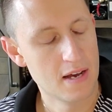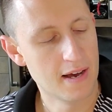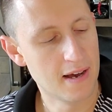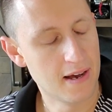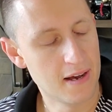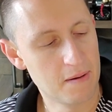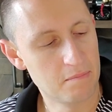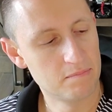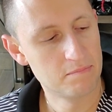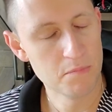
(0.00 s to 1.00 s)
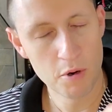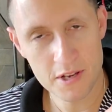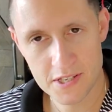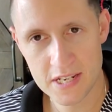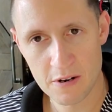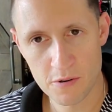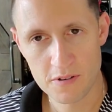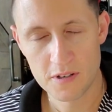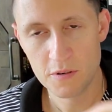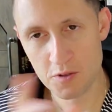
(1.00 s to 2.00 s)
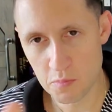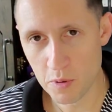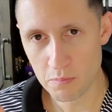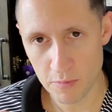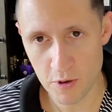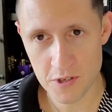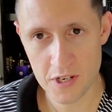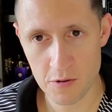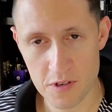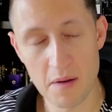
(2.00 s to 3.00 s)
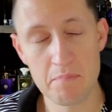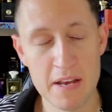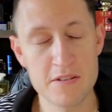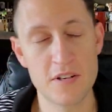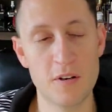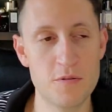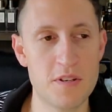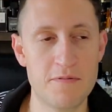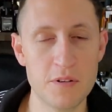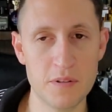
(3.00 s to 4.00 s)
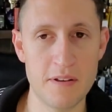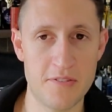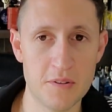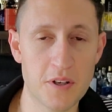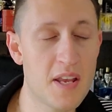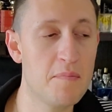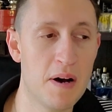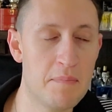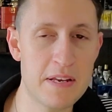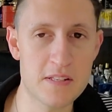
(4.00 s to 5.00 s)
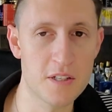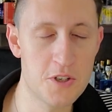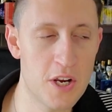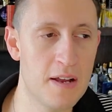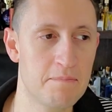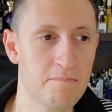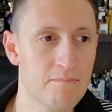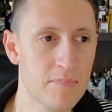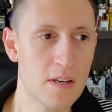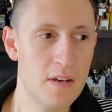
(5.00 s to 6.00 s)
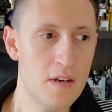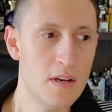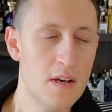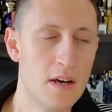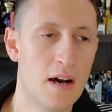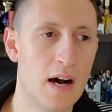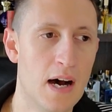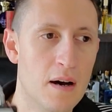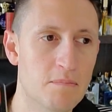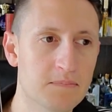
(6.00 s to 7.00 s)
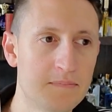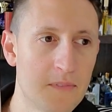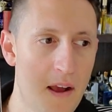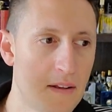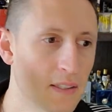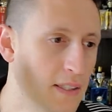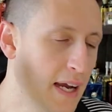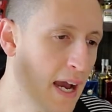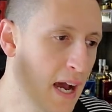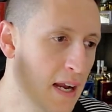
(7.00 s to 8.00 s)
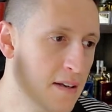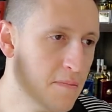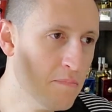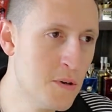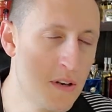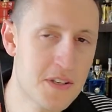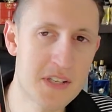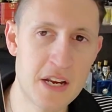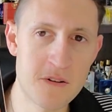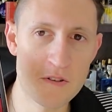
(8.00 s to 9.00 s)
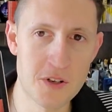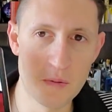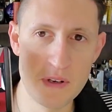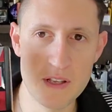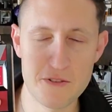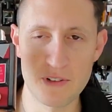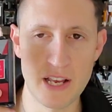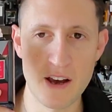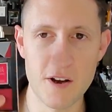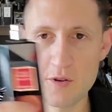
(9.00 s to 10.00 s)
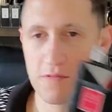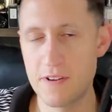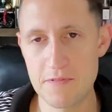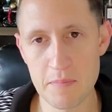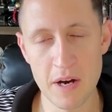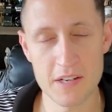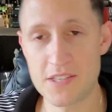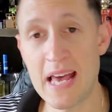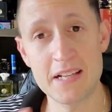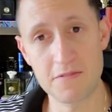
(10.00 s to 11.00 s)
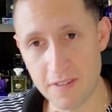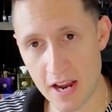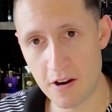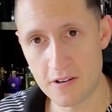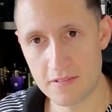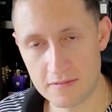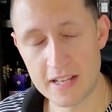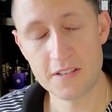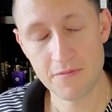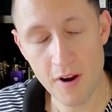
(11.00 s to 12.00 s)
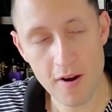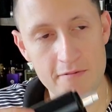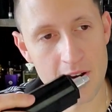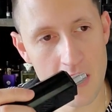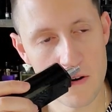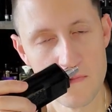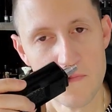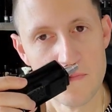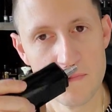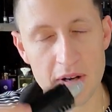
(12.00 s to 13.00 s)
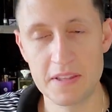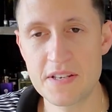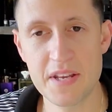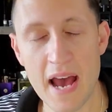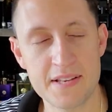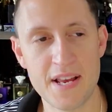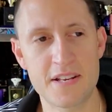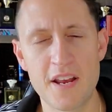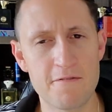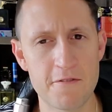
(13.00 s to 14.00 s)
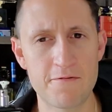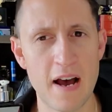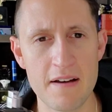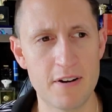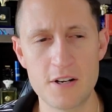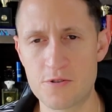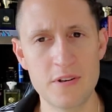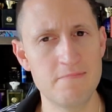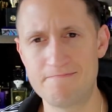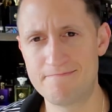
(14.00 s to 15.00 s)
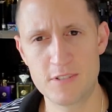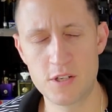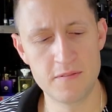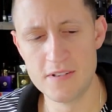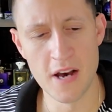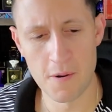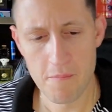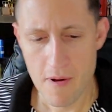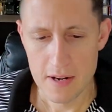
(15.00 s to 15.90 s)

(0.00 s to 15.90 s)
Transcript: um, Mudasir, who's Mudasir's on Basenotes. If you if you look him up, he's legit. Um, and Mudasir sold me this for like 150 bucks. That's fair. That's very fair. But these guys asking for 500, no.